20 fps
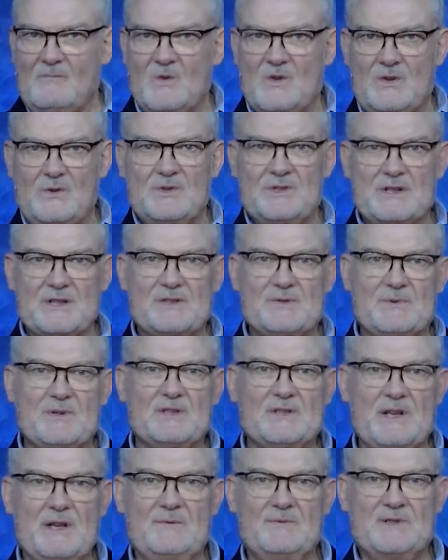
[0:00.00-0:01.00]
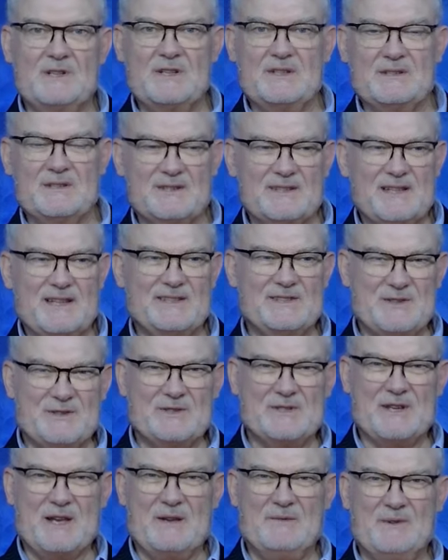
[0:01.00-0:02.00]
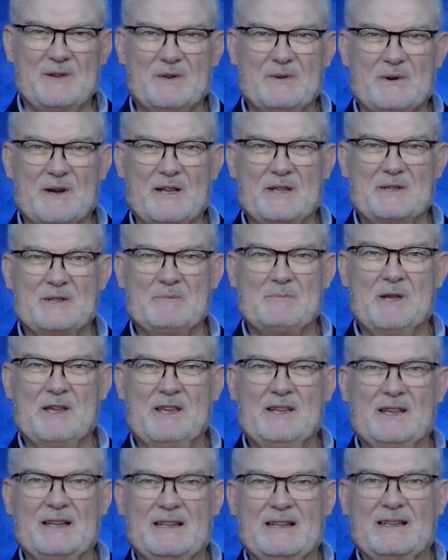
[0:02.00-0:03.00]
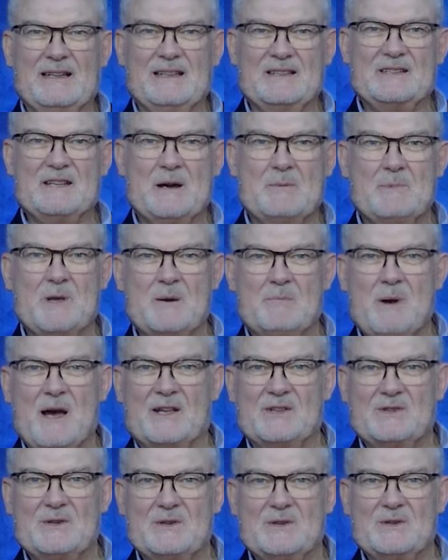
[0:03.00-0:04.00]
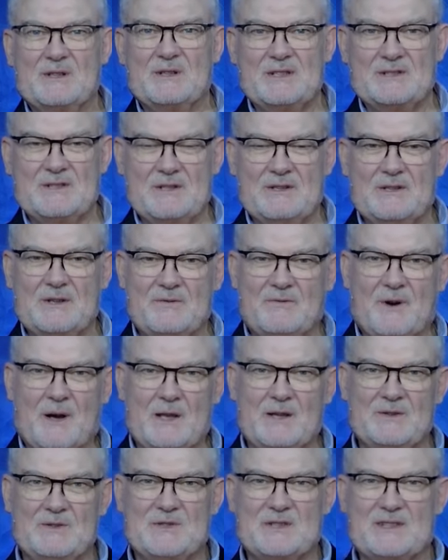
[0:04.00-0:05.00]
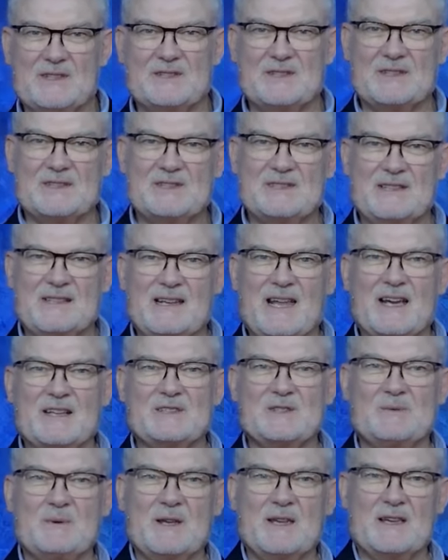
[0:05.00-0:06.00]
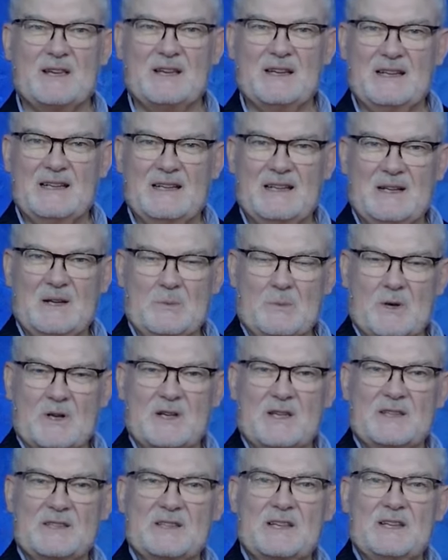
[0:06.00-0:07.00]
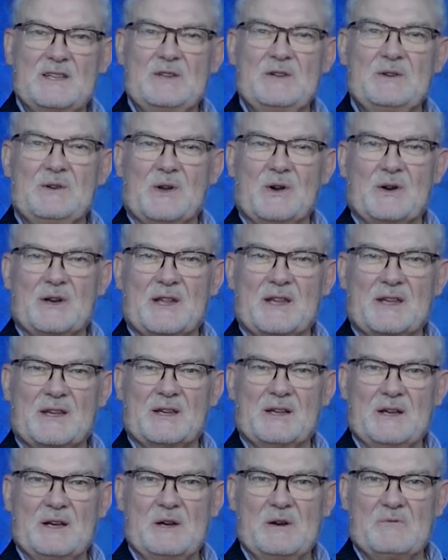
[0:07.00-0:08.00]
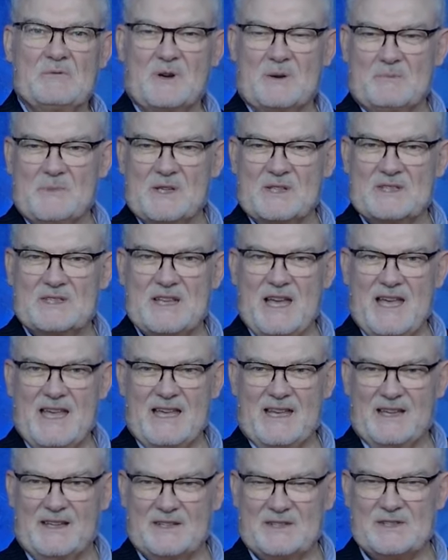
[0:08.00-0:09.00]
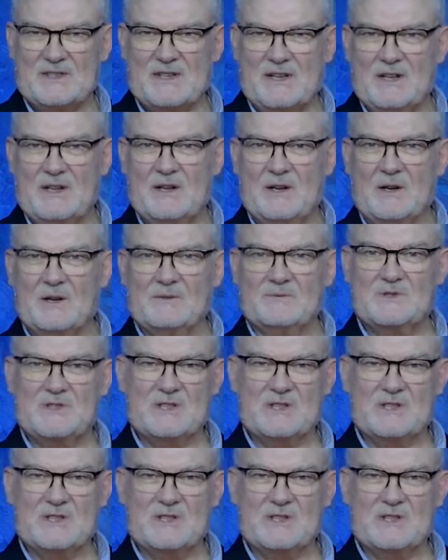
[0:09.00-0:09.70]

You just received Jesus as your Savior. Write to me. Tell me about your decision to follow Jesus next week will continue learning from the sayings of